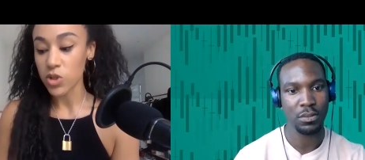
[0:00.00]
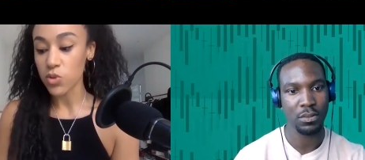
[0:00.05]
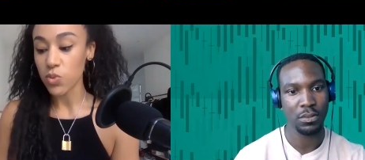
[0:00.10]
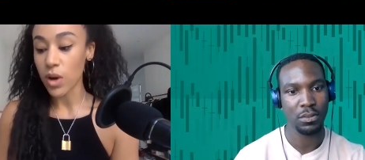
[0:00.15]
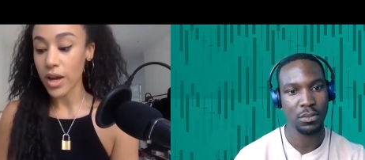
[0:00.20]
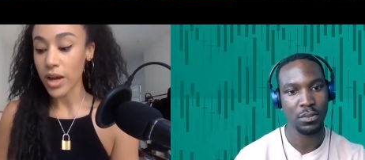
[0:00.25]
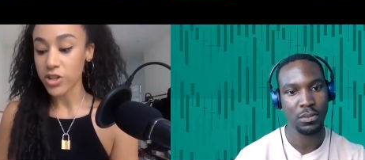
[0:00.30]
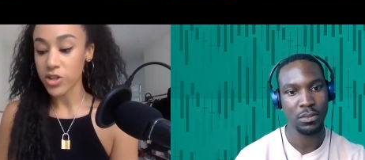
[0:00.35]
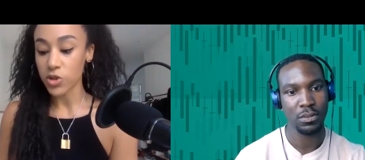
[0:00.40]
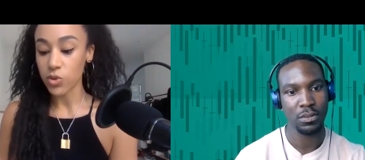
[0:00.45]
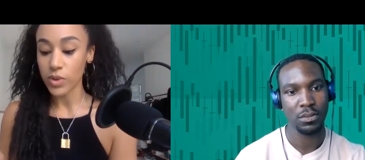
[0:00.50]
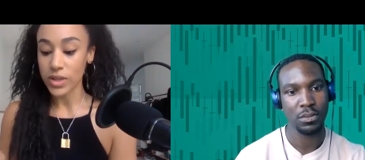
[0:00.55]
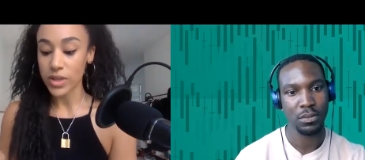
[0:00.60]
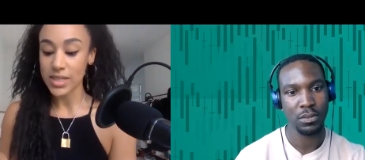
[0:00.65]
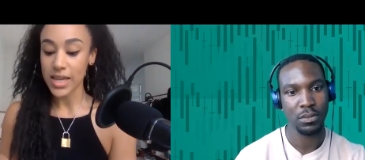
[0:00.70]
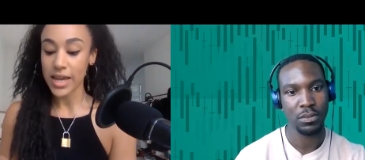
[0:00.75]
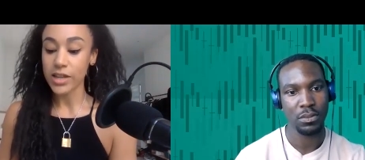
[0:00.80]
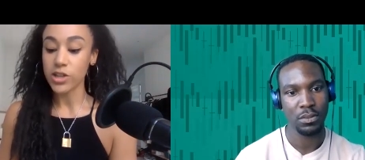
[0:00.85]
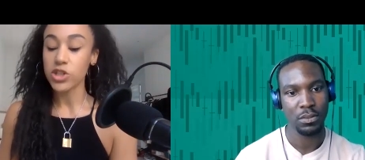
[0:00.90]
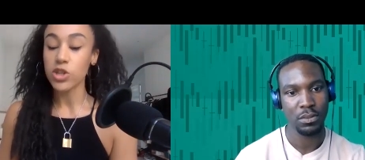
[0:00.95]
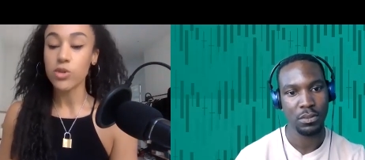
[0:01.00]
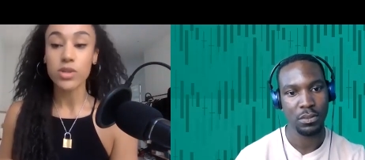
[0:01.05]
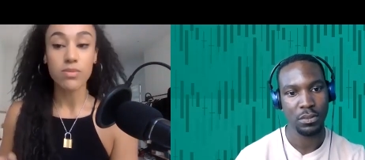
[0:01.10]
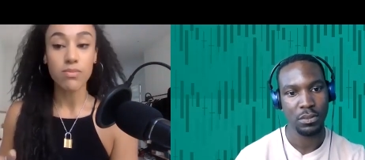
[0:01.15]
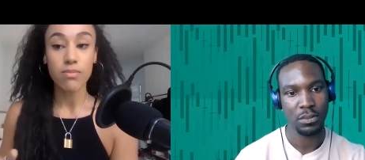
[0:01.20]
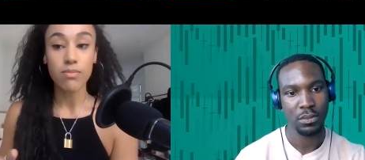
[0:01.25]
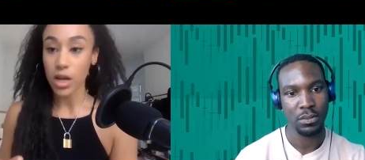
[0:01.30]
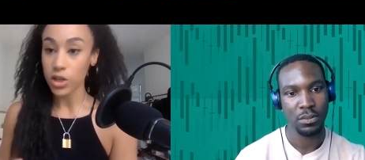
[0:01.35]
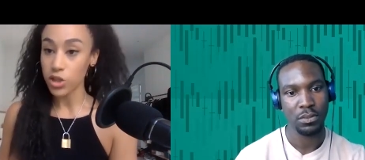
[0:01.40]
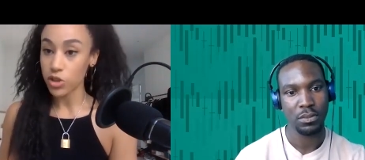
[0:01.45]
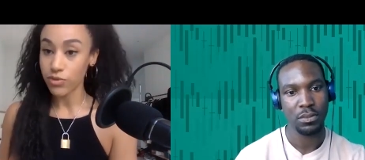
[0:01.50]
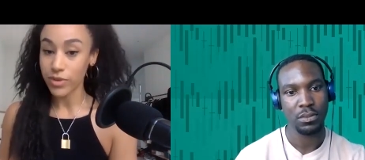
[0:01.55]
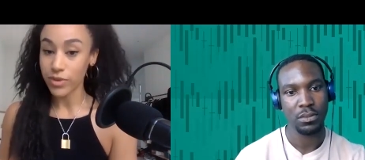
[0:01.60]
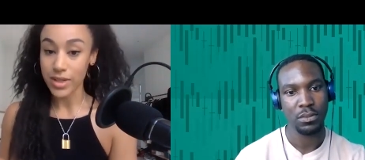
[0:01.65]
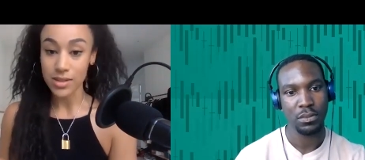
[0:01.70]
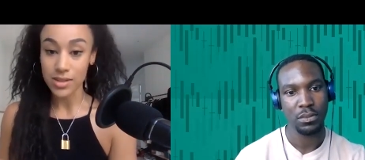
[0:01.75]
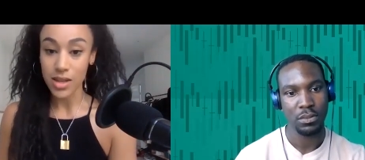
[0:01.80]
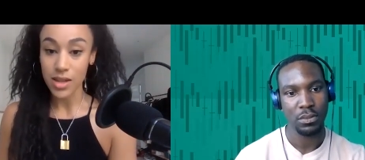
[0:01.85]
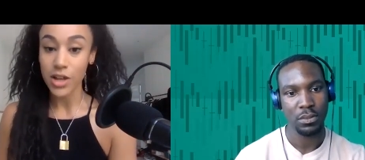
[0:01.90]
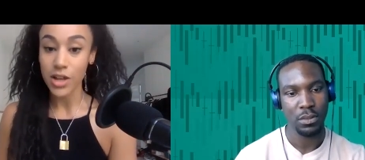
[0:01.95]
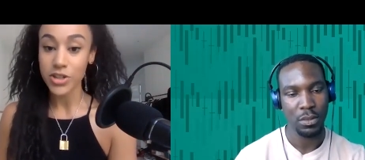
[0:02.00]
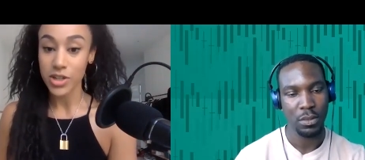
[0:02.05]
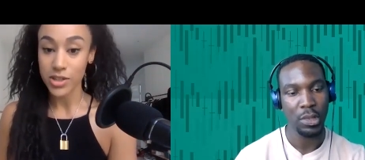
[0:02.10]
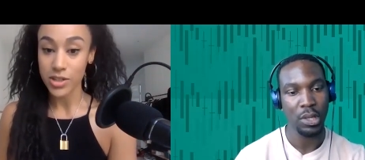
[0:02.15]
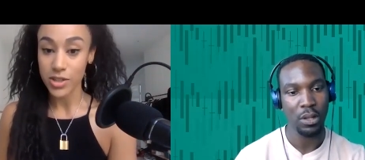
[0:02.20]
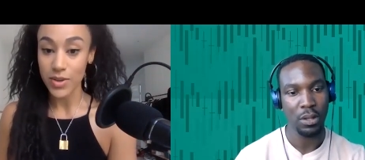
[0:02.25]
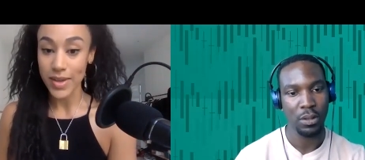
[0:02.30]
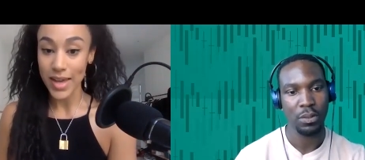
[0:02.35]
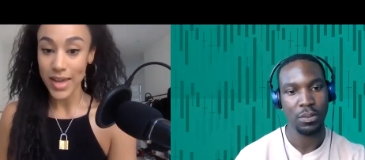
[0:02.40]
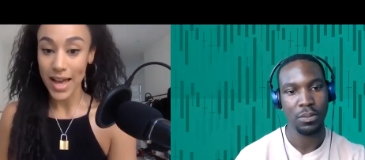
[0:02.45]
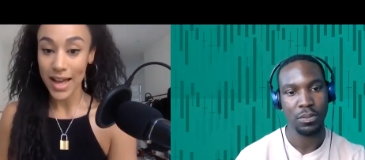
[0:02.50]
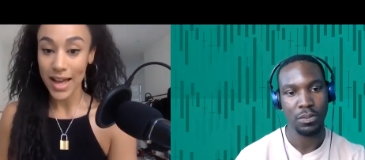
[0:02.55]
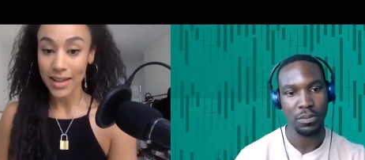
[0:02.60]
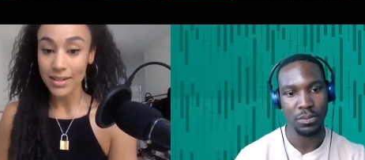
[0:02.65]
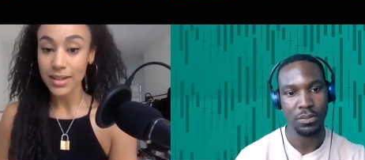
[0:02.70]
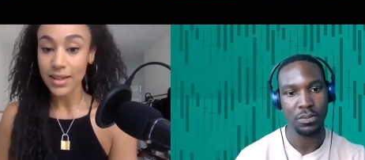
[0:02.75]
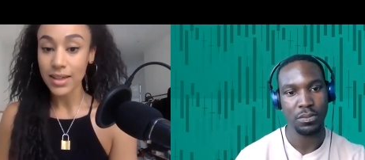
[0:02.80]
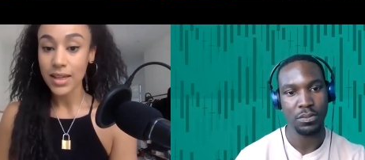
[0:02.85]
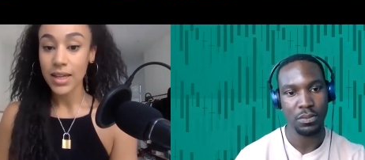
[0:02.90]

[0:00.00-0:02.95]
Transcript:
Speaker 1: why I should always say do as much research as you yeah. can.